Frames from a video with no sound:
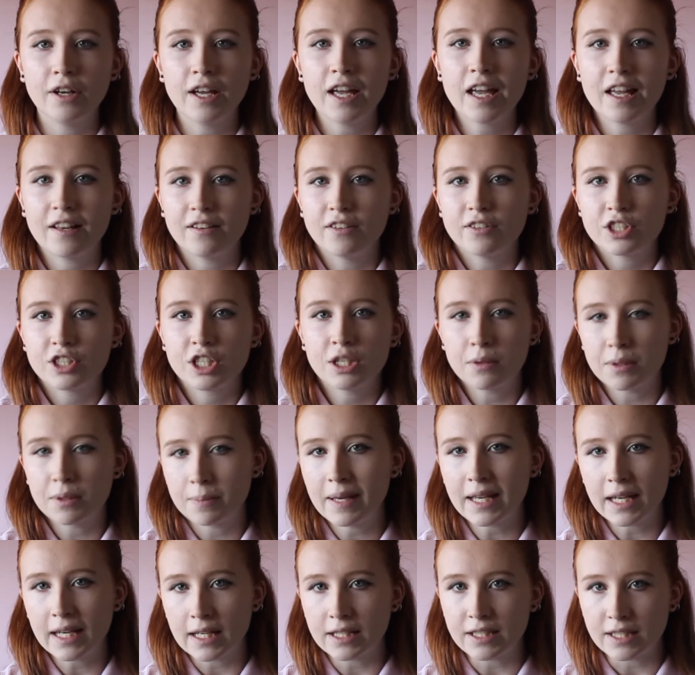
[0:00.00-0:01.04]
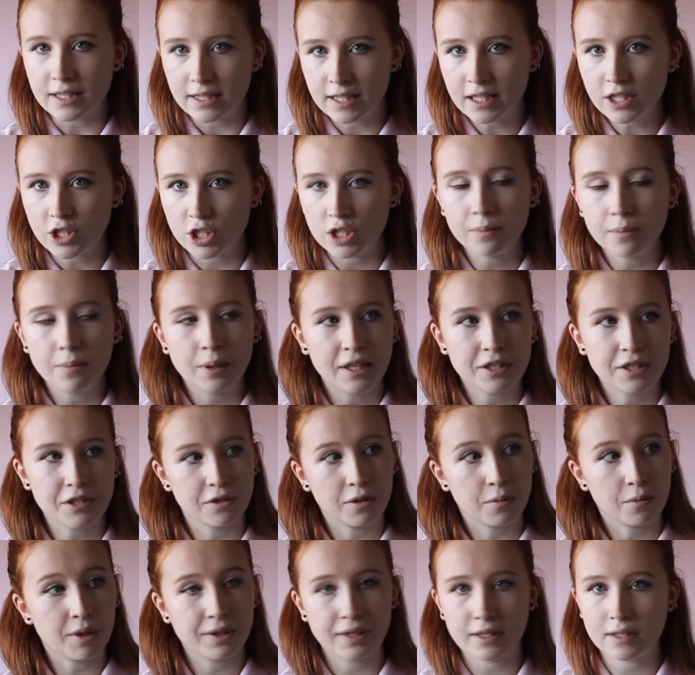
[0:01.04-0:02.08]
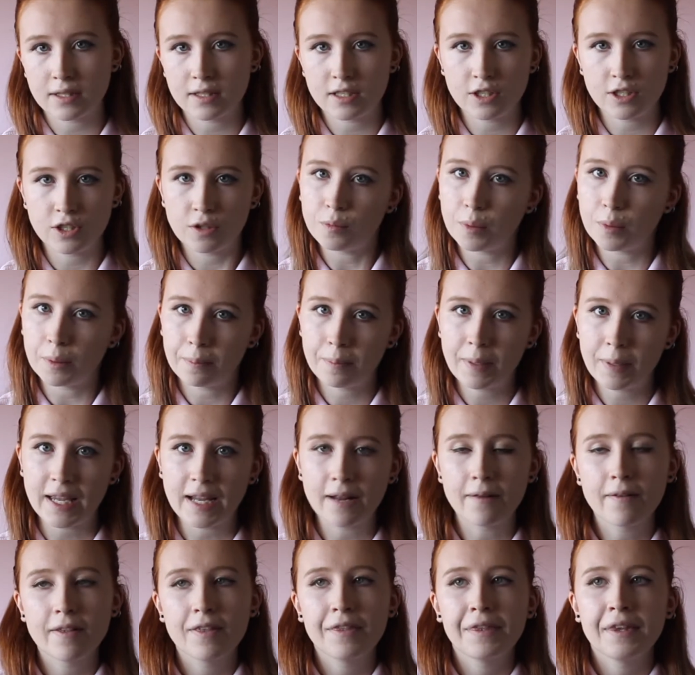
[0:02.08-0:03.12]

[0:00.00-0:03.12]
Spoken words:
and she would make a decision, but I don't know what that decision would be.